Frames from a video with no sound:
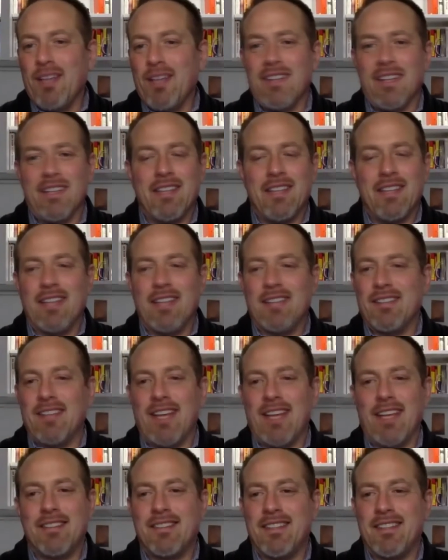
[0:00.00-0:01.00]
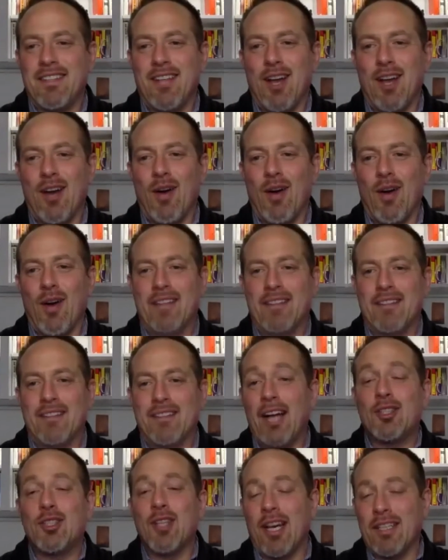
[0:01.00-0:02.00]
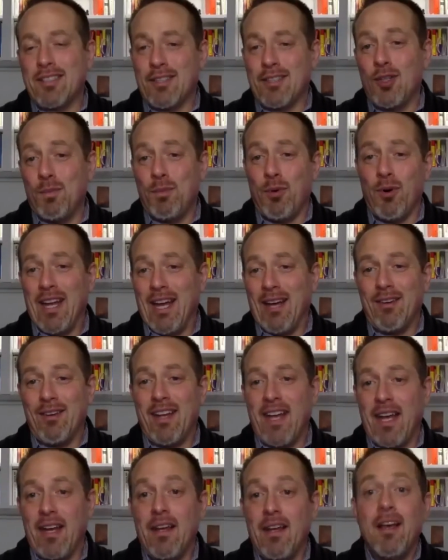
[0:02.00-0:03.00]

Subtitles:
It's you know, it's not just, as you point out, Dan.